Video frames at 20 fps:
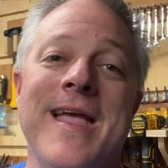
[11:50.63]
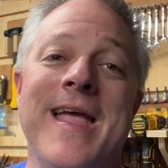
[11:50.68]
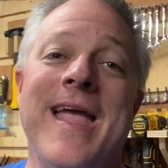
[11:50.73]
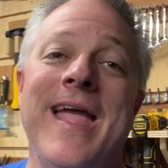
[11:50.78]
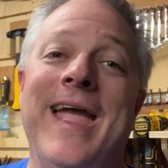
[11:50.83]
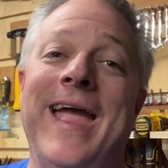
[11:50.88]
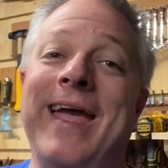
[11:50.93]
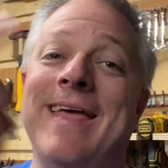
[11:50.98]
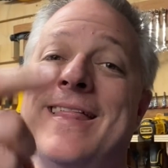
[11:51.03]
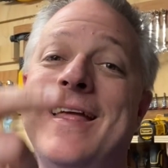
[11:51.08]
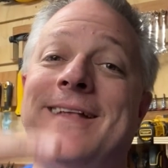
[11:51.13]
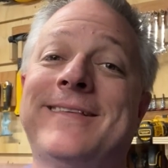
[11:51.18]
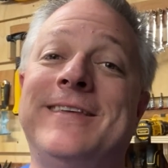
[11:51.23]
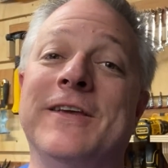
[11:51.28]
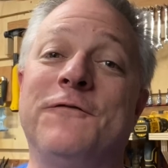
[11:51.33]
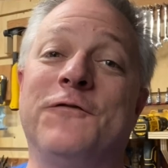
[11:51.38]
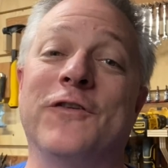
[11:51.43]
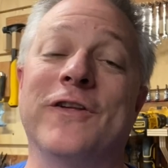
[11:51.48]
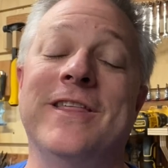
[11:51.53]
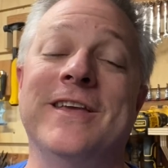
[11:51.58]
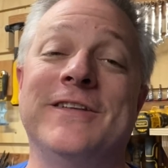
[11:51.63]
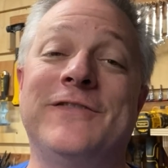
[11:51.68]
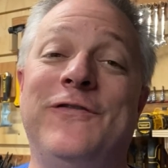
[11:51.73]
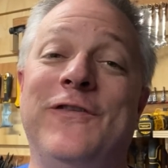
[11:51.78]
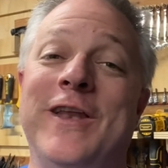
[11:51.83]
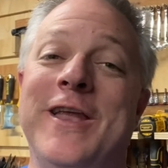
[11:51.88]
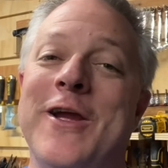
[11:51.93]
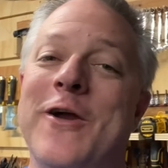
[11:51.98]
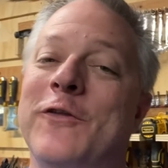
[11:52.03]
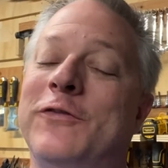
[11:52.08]
Hey, that's it for this
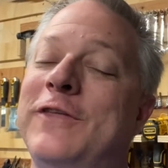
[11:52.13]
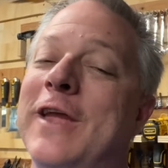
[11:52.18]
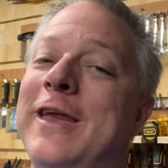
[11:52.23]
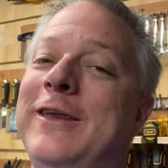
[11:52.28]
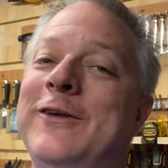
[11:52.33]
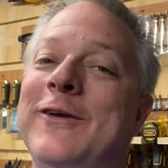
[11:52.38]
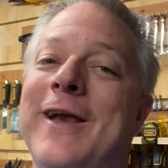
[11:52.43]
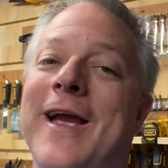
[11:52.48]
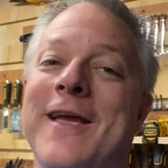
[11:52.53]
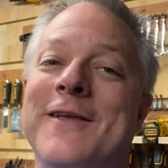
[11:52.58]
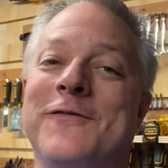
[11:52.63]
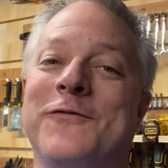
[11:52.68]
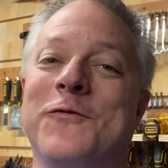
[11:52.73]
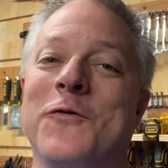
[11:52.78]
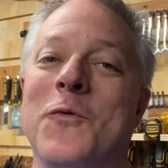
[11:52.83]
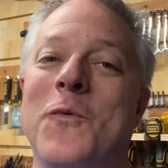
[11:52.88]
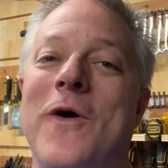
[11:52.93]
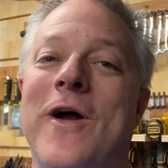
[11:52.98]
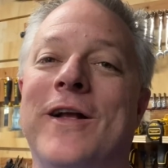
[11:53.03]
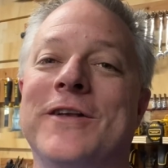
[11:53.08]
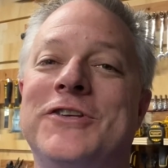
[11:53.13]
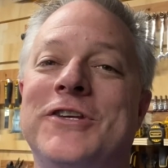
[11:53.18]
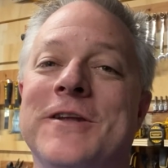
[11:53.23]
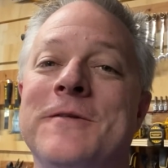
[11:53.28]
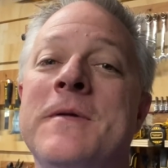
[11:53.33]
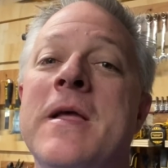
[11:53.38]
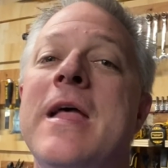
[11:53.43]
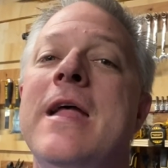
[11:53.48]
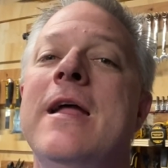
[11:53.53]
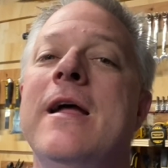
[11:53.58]
video. Thank you guys for
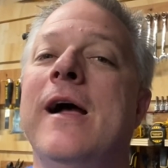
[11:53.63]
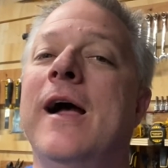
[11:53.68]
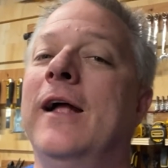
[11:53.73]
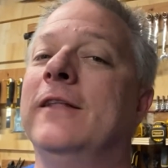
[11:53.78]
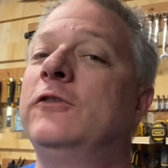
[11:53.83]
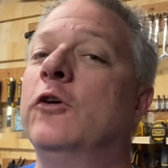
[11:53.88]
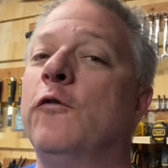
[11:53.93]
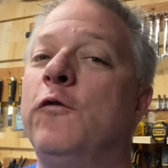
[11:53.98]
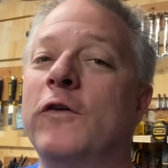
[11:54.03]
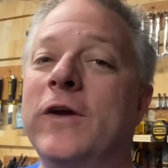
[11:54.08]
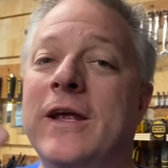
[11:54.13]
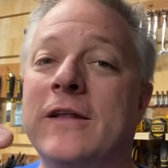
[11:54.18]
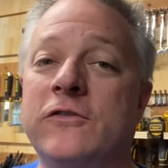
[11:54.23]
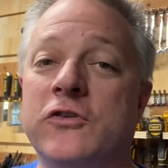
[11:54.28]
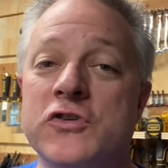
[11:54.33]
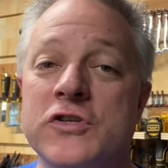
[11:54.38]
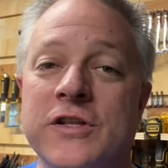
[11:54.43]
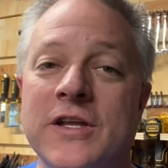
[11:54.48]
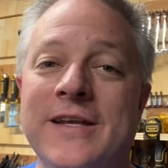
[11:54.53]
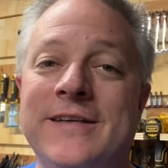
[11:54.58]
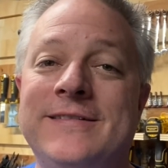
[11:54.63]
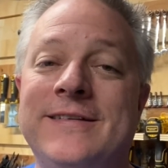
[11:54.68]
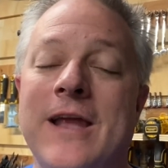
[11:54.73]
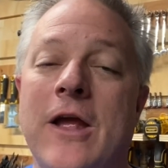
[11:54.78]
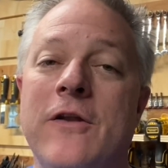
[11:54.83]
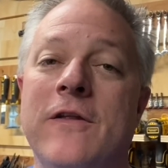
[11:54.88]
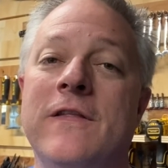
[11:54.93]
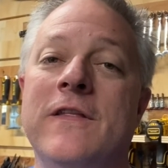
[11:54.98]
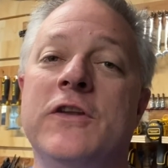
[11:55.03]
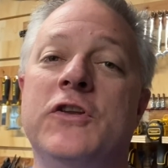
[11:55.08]
watching. Don't forget, there's links
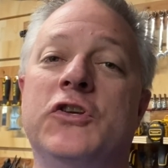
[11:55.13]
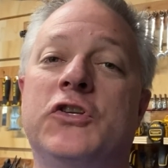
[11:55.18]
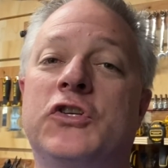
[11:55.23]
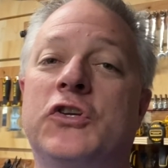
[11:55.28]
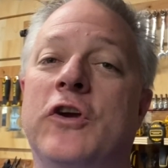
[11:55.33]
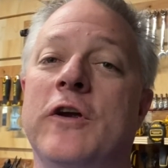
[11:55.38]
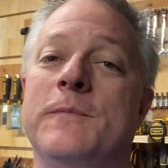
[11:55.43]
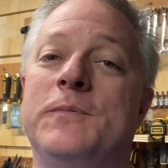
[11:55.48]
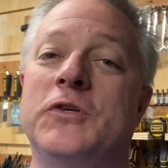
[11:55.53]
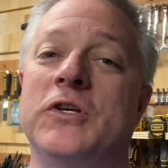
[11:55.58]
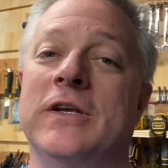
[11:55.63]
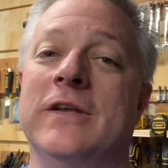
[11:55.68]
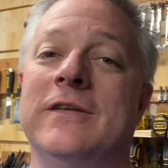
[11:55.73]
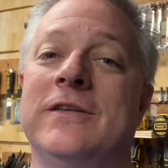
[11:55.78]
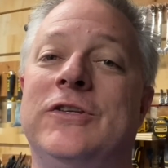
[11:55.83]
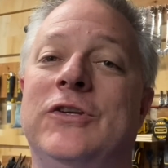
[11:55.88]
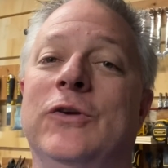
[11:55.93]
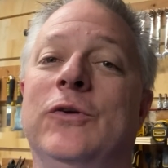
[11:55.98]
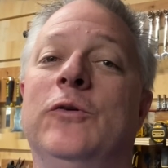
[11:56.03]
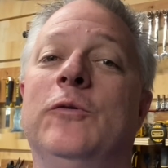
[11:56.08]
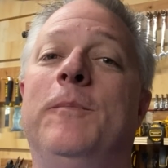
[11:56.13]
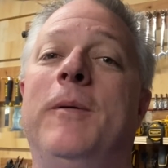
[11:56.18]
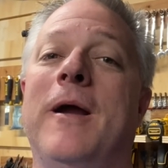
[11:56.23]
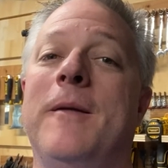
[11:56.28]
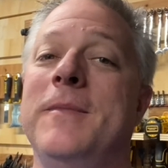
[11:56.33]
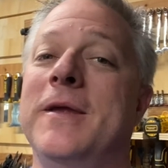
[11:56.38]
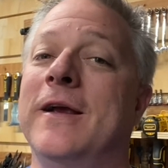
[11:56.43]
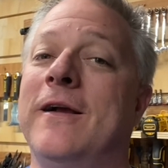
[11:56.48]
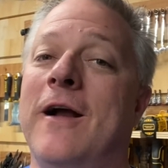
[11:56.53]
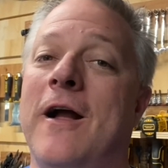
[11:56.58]
down in the description to buy
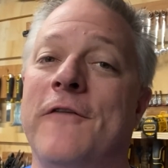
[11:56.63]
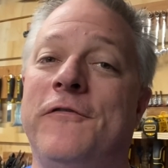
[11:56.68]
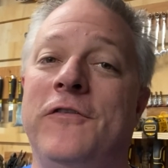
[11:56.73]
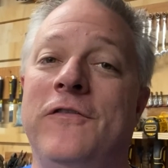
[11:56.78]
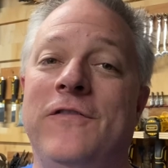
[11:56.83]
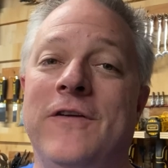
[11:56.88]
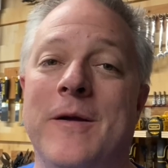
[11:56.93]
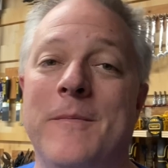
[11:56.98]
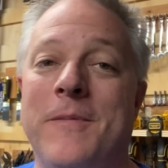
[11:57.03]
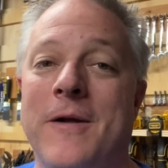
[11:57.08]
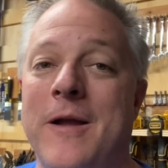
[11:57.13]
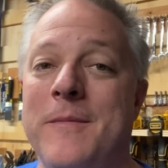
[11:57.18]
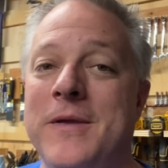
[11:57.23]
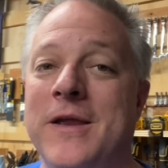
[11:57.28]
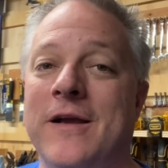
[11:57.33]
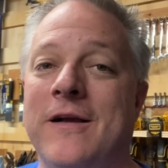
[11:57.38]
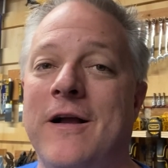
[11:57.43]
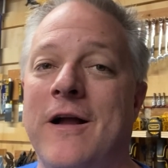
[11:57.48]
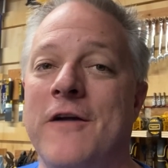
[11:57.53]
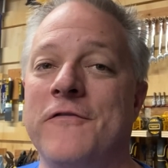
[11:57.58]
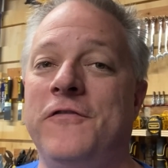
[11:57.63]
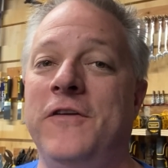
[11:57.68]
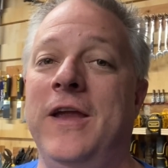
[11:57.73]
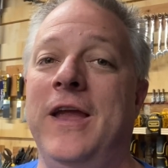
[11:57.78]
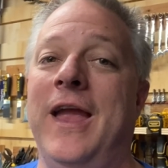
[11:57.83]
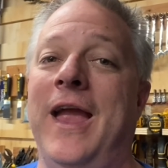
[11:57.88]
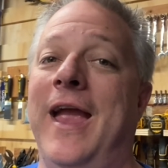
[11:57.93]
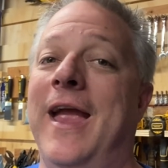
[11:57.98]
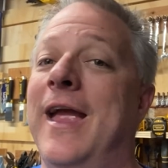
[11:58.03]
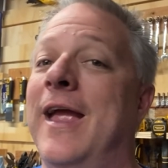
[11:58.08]
me a coffee via Buy Me a
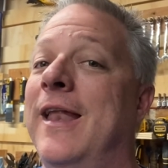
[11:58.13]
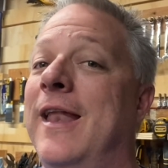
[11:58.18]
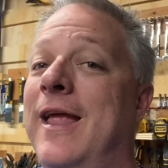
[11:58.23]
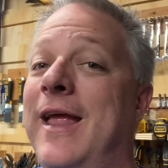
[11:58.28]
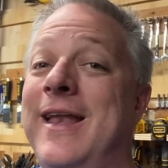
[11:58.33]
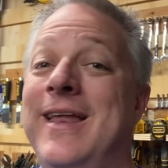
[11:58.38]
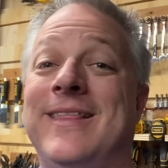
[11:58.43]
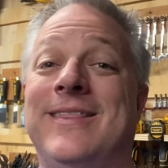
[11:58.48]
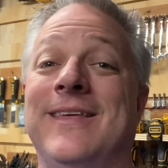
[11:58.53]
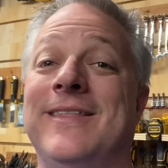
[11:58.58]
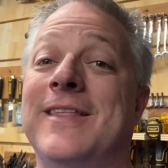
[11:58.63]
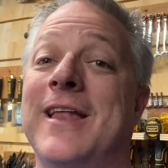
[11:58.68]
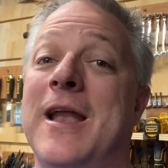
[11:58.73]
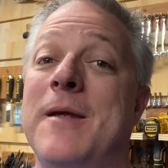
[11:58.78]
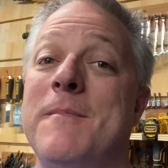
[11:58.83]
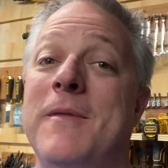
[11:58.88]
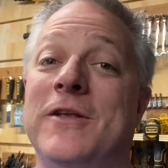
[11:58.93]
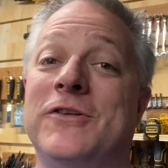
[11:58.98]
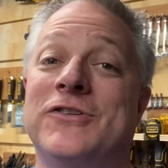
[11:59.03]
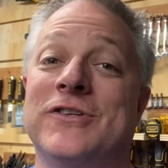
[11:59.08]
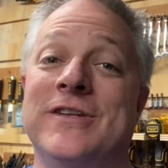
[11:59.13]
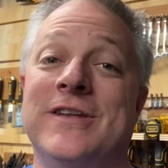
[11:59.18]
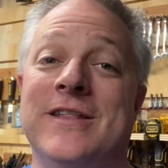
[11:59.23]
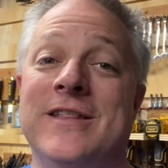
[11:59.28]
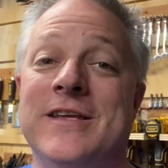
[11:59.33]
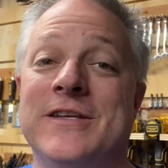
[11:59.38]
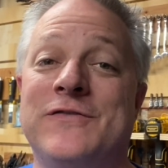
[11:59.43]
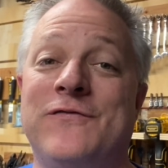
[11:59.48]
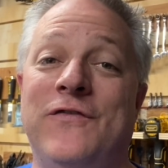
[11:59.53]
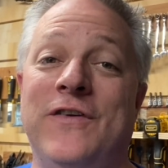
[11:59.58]
Coffee, and anything that I mentioned in
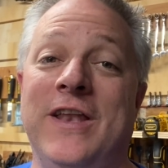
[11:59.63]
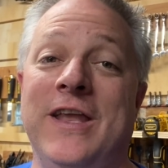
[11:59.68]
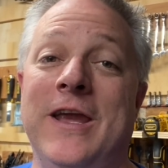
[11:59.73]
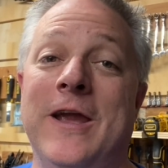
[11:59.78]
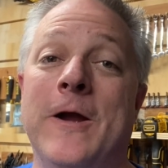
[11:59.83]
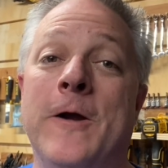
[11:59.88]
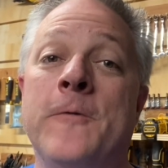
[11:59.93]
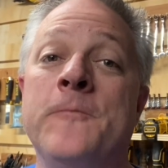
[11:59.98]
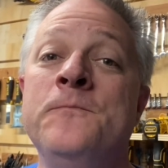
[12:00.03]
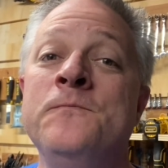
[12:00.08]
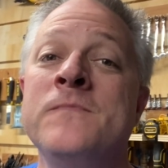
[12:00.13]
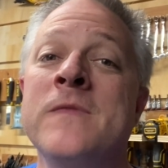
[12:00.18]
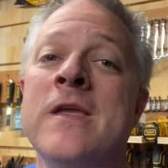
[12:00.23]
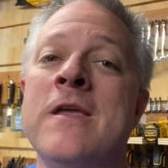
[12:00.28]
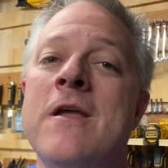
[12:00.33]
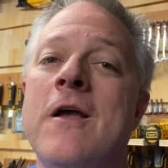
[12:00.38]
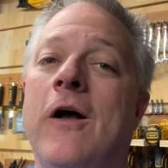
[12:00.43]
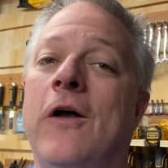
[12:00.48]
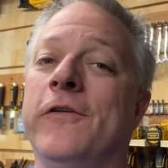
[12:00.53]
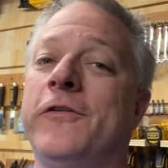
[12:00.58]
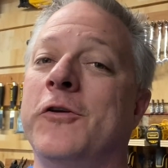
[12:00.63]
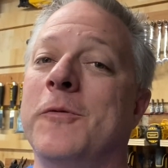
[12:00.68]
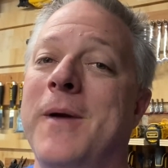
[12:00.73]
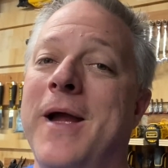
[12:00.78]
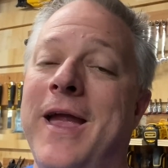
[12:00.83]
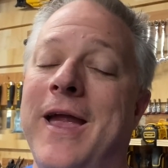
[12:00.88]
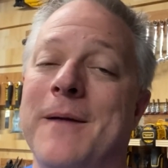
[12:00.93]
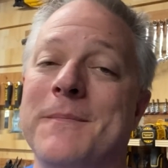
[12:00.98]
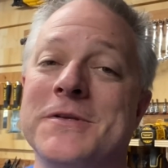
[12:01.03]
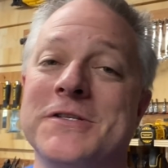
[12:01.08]
this video. Also,
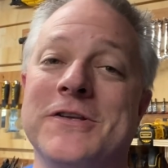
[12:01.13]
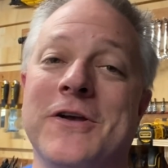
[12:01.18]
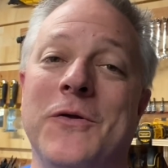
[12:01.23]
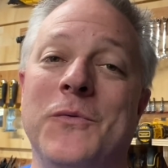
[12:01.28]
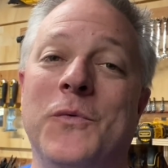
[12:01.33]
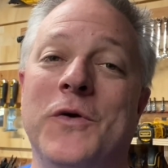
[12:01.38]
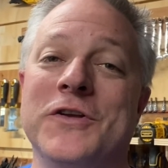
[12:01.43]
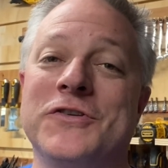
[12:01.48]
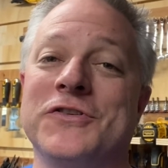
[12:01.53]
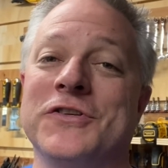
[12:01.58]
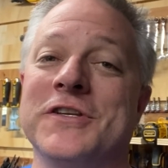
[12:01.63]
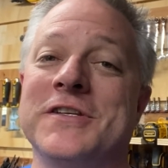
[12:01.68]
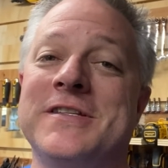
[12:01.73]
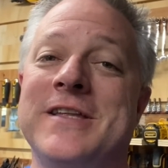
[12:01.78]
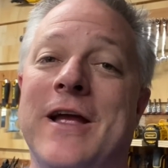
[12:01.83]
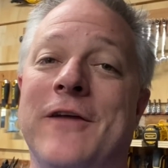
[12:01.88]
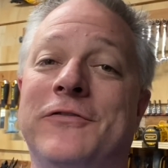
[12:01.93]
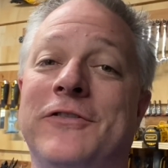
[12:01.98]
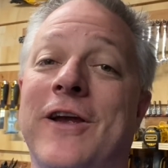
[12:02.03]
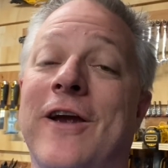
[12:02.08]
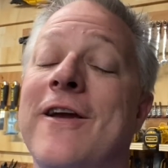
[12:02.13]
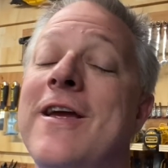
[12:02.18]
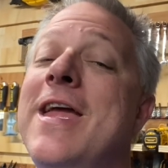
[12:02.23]
my Amazon wish list out there.